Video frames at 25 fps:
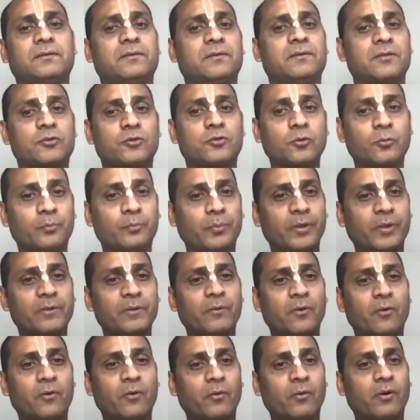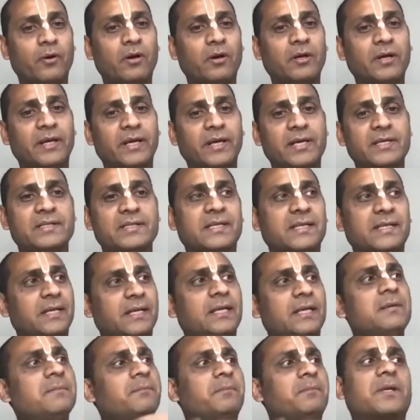Supreme One is
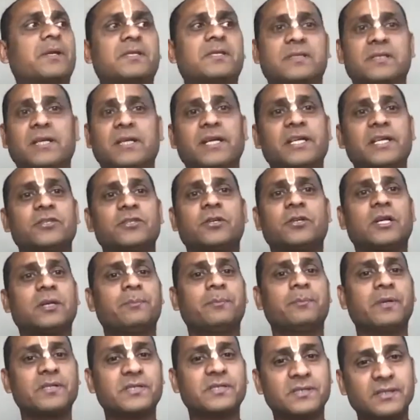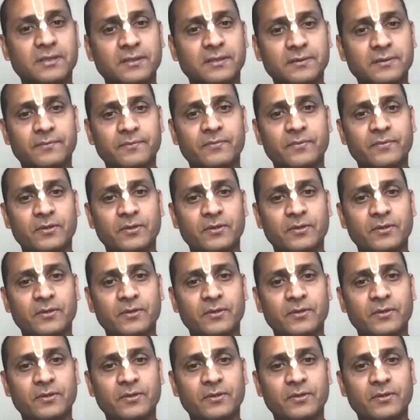impersonal. He's not a person.